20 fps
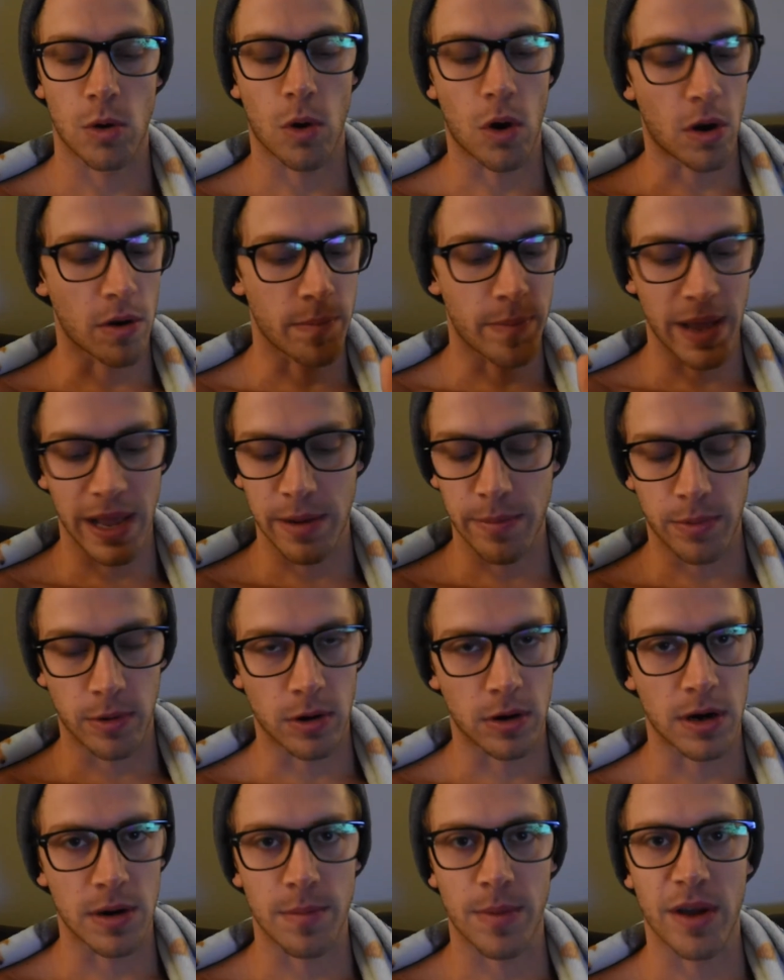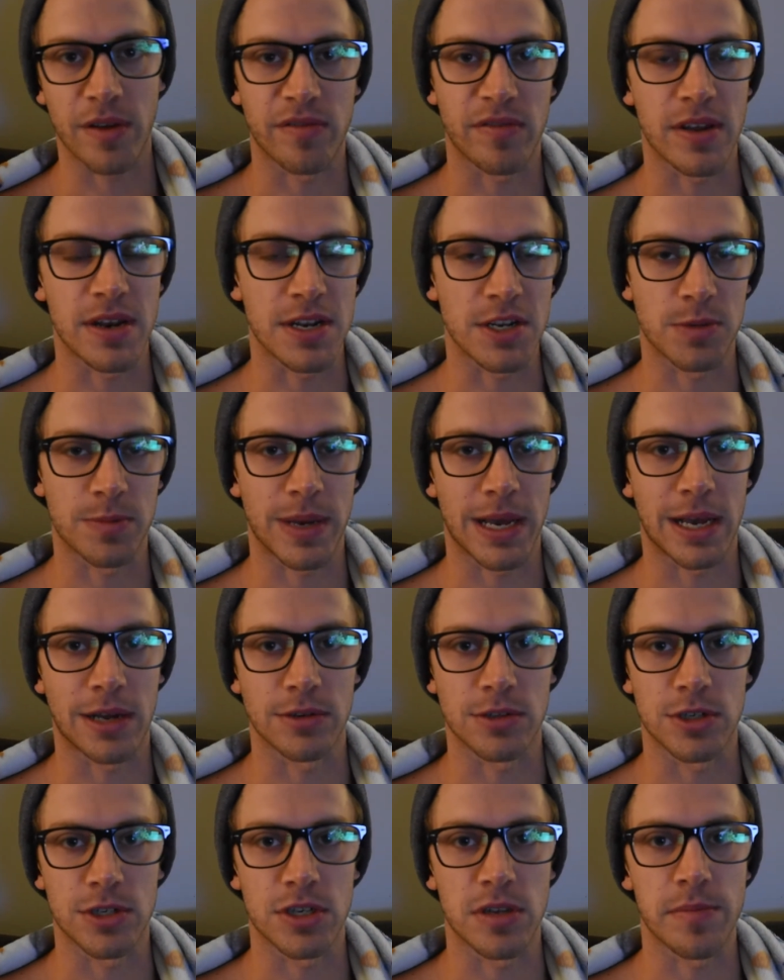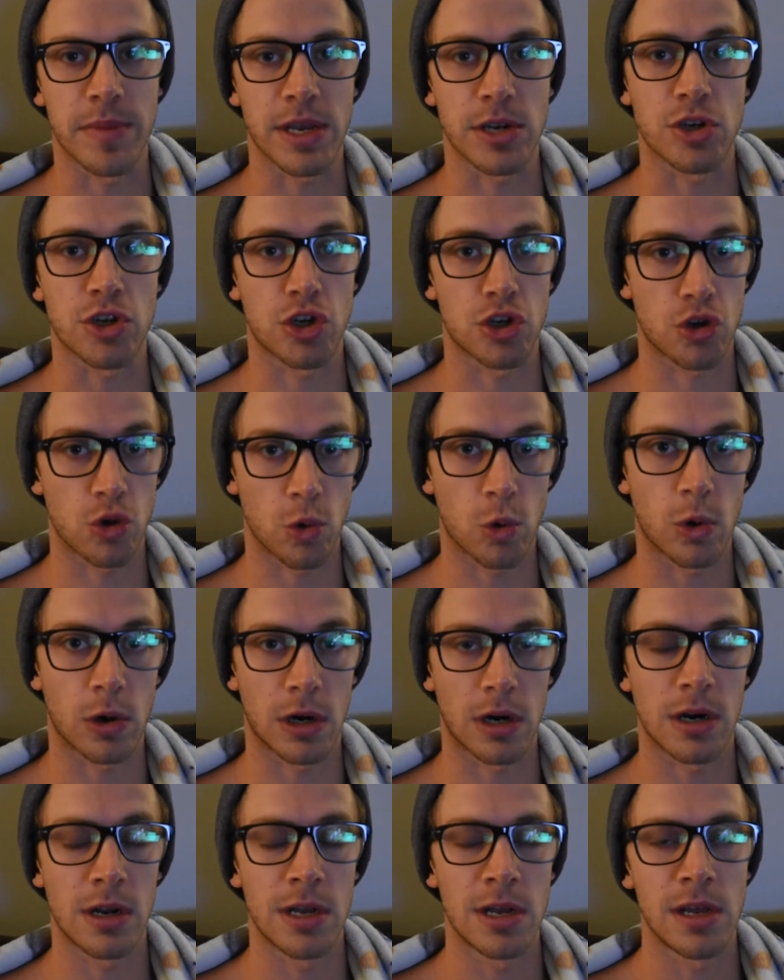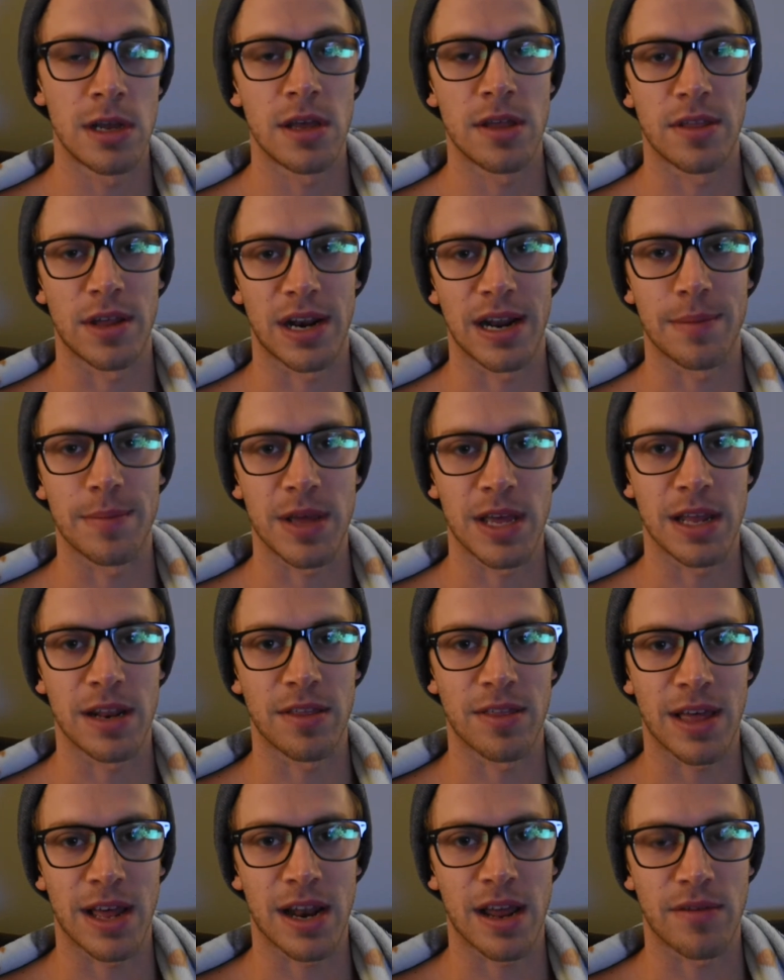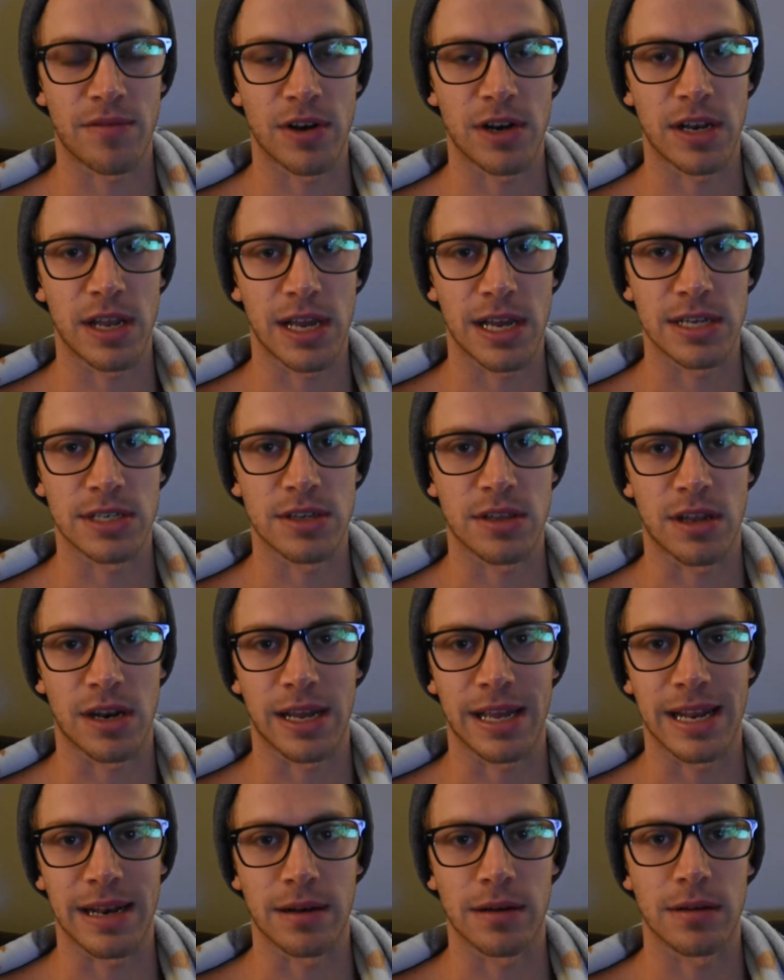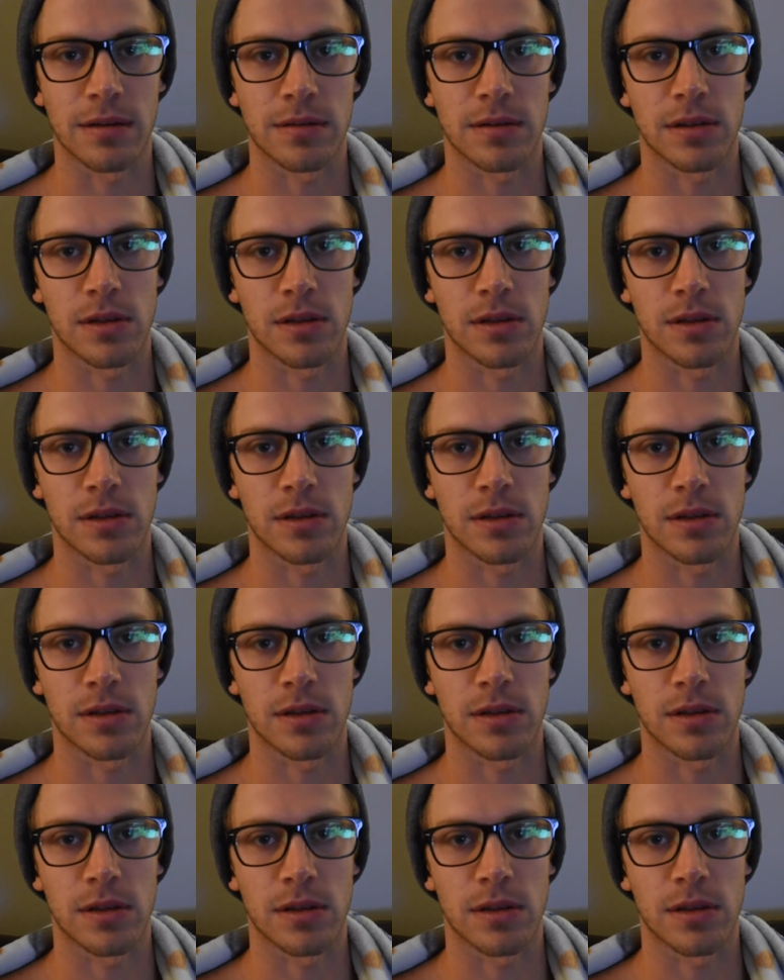on paper in MyFitnessPal just to make sure that I'm hitting that every day so that I can